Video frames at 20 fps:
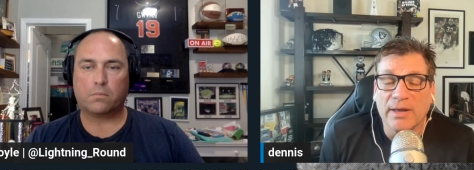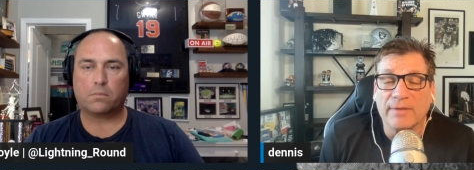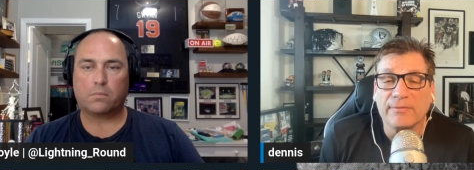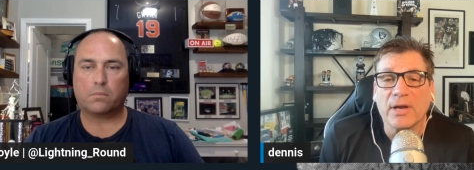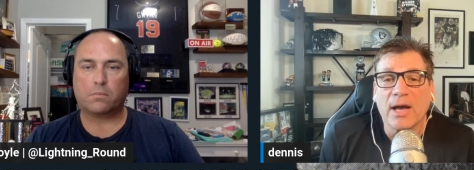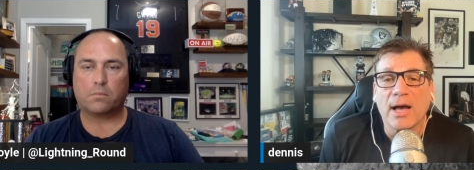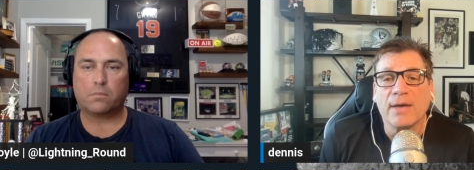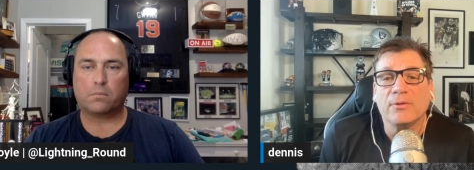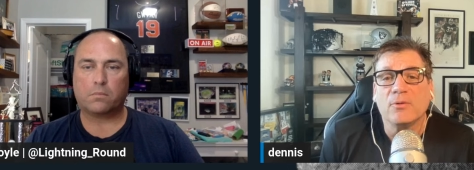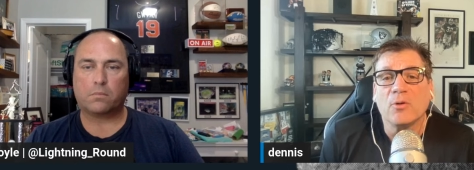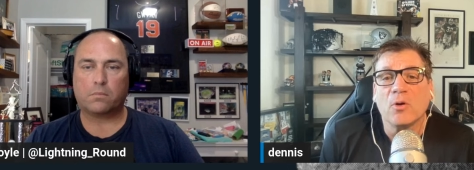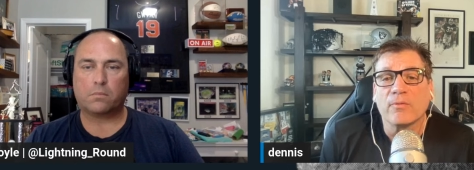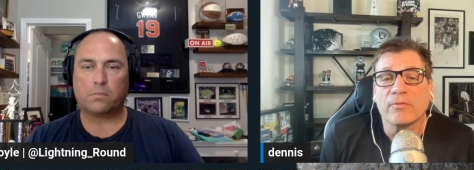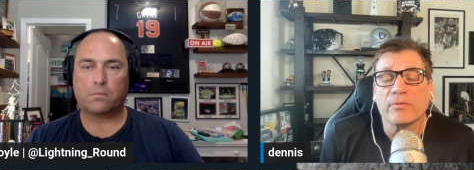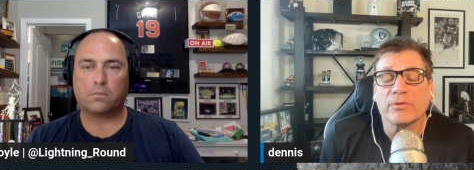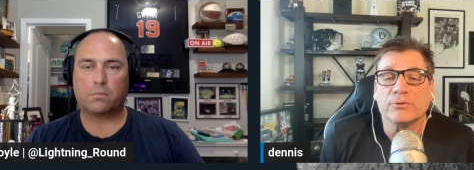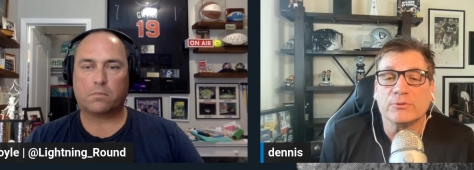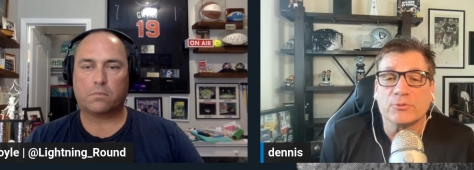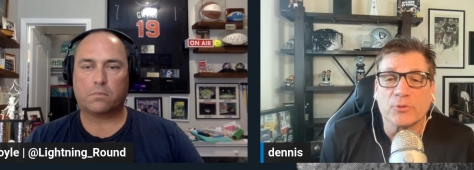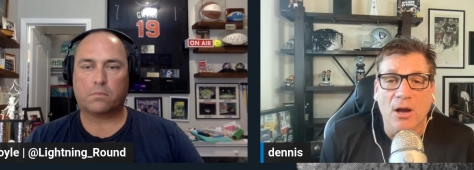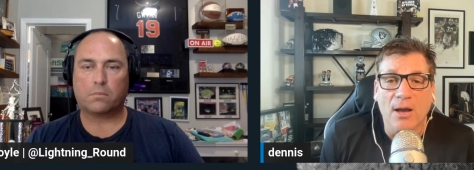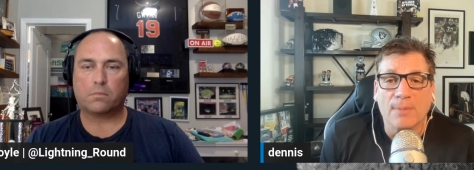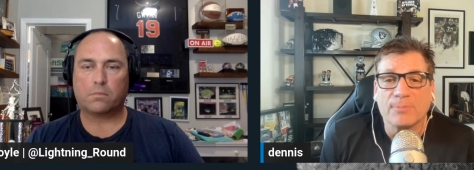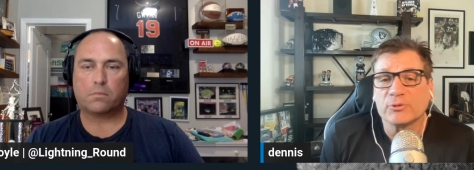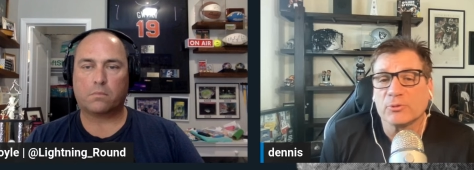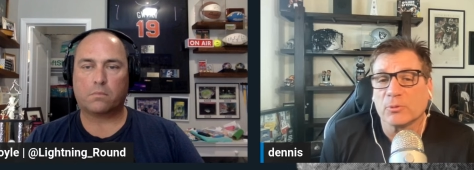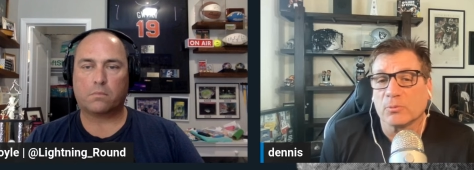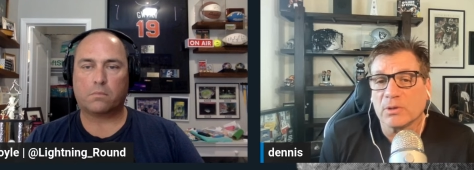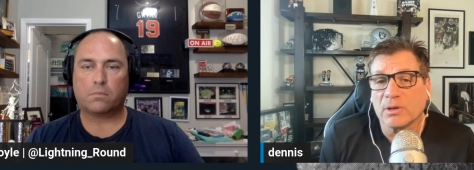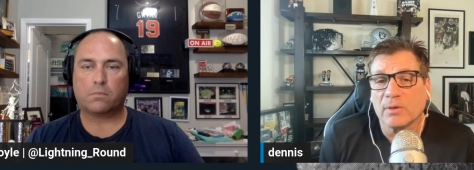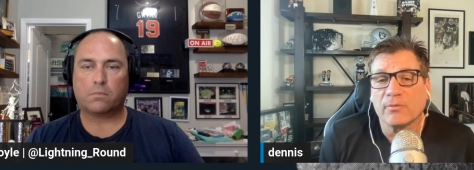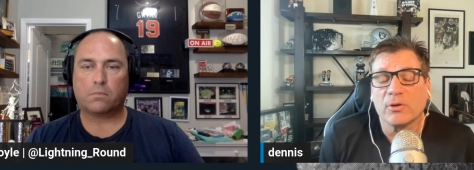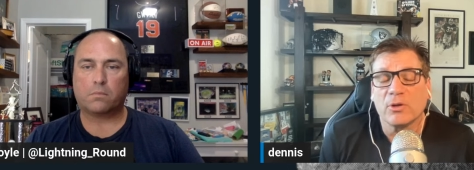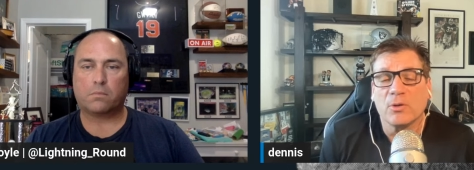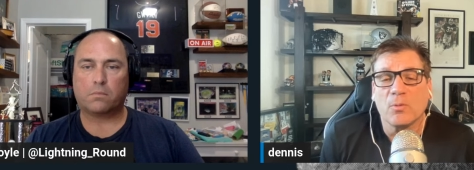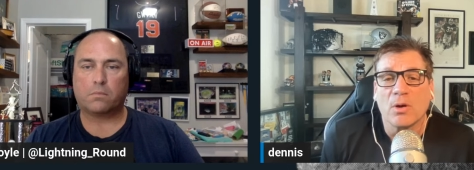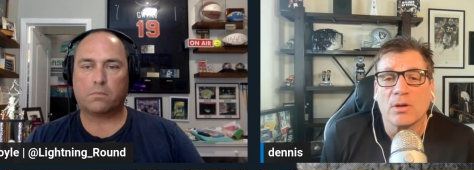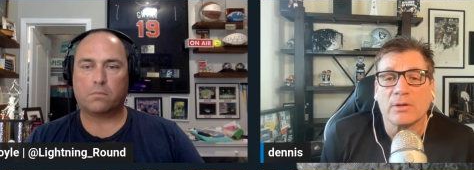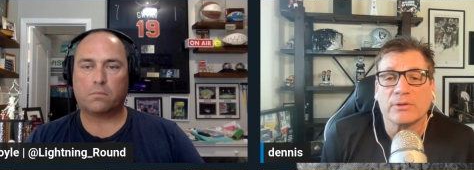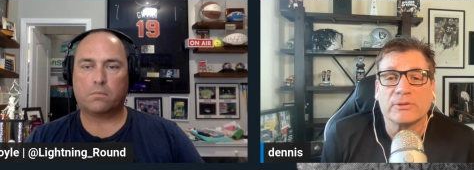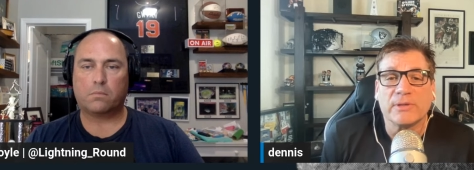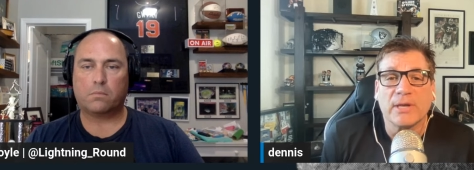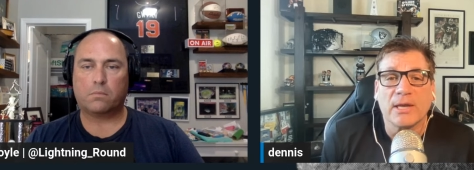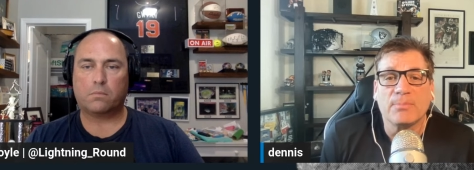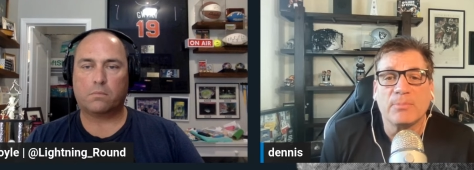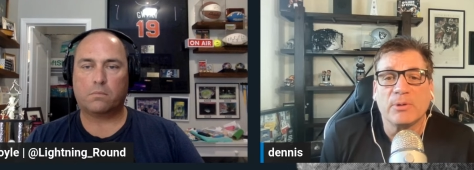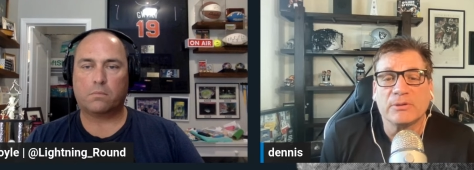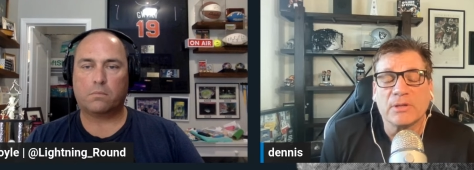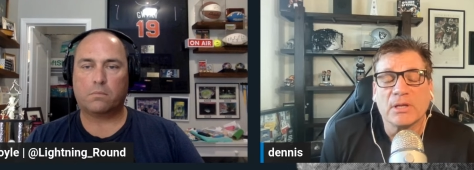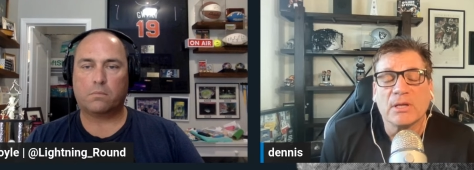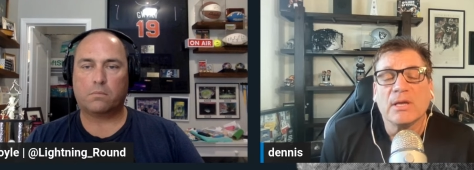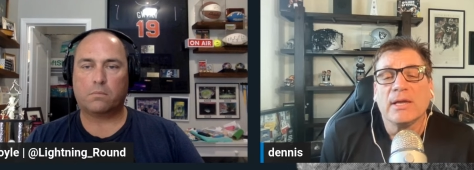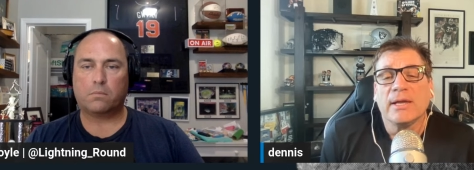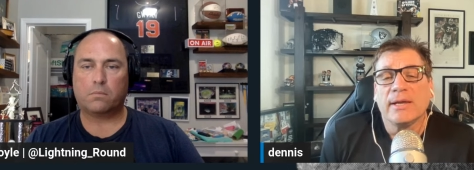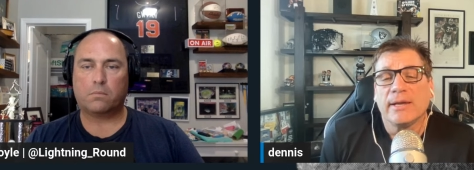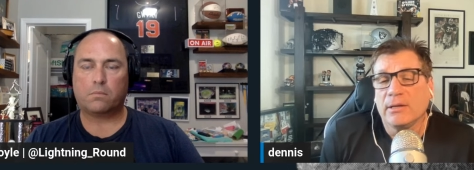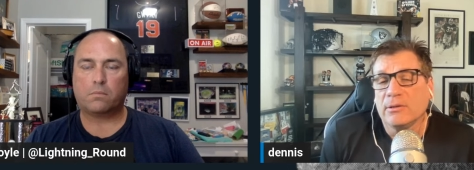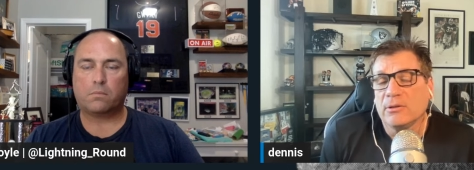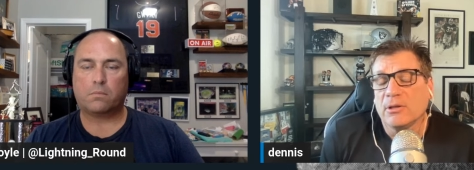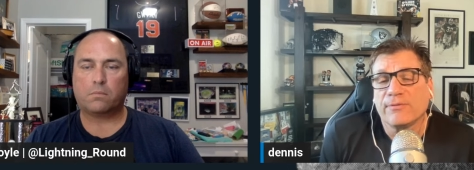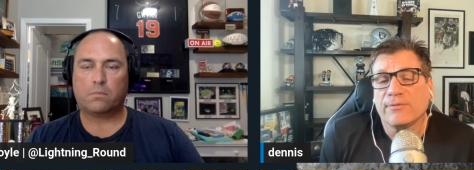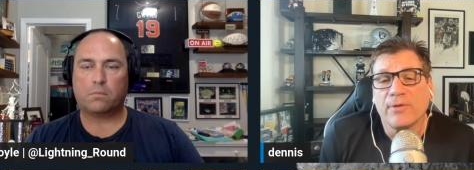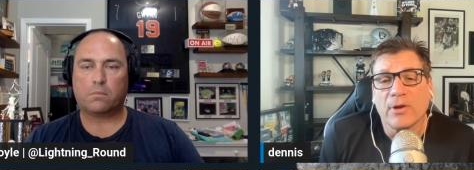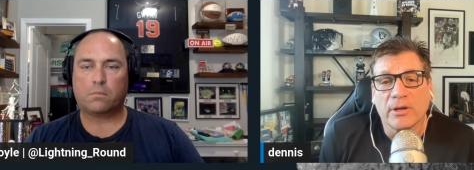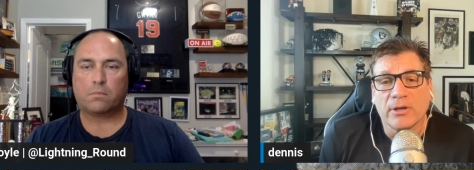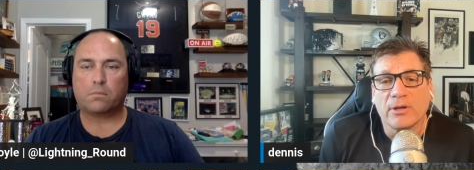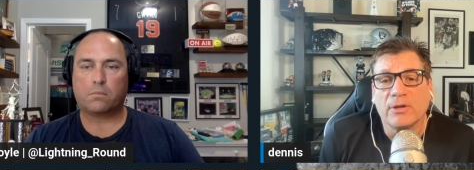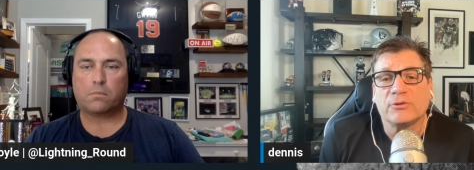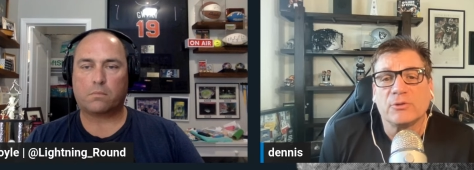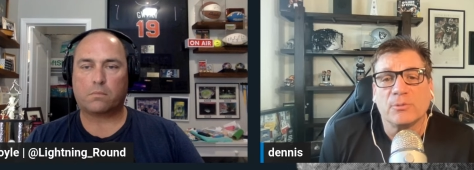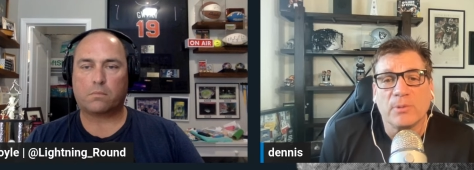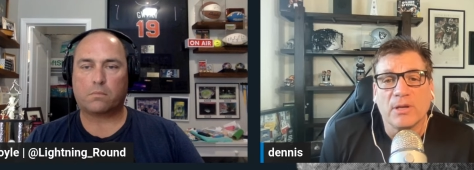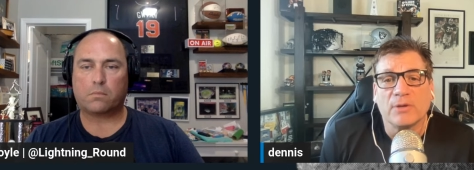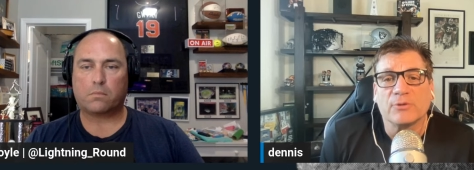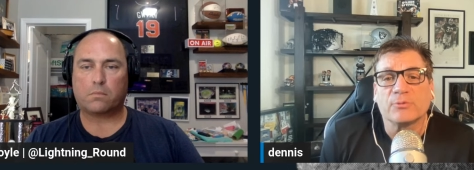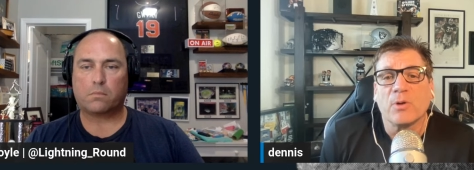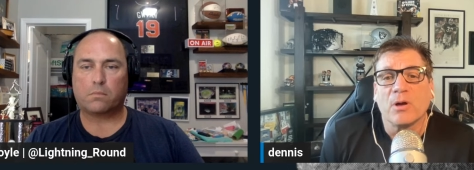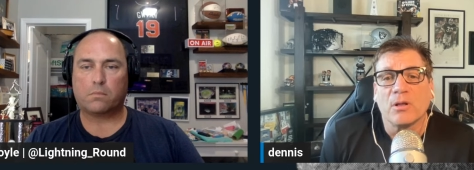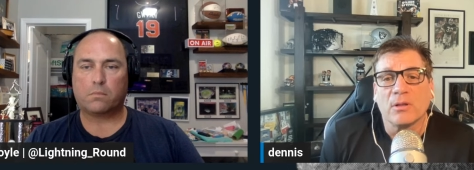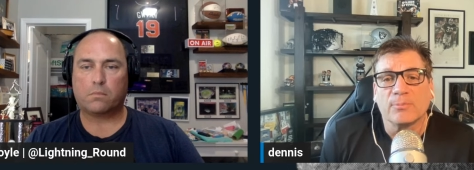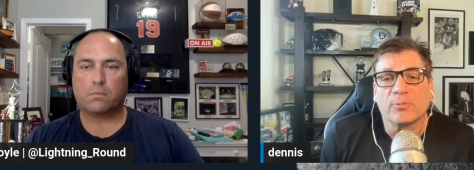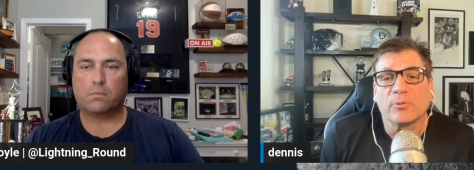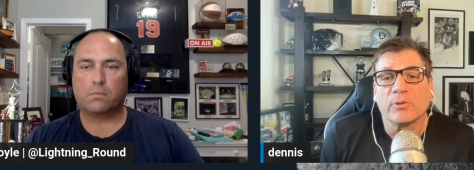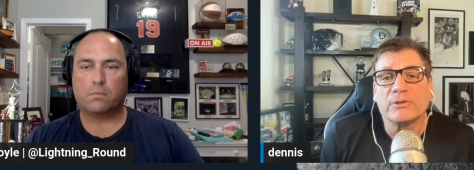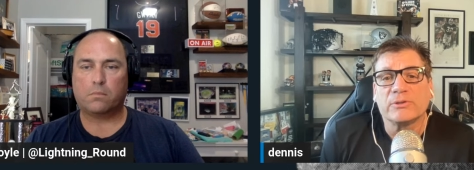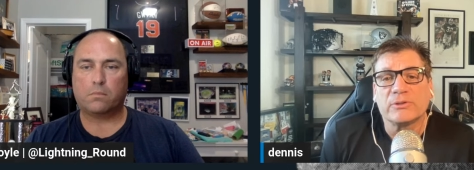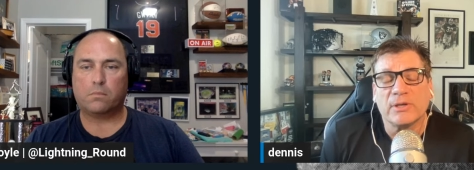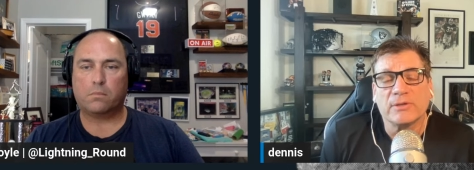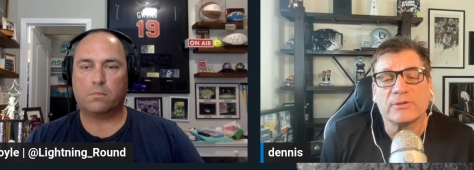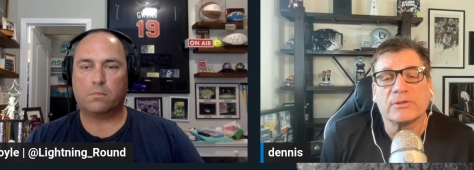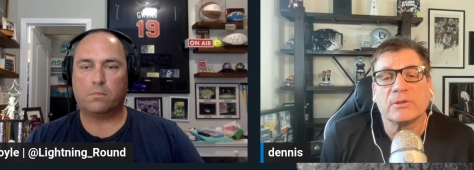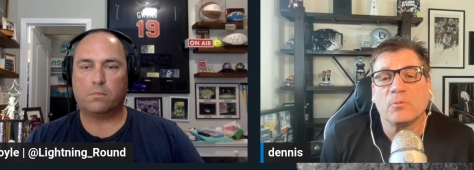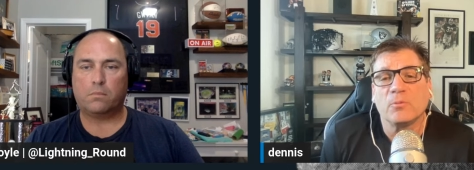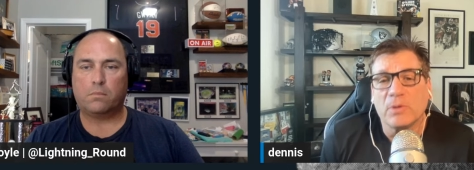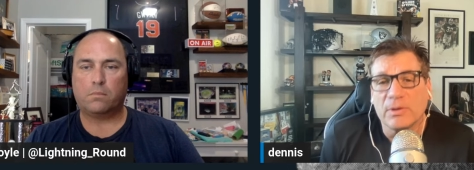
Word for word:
Speaker 1: have gotten over the drops or whatever you want to say, but he looked very good to me as well in preseason.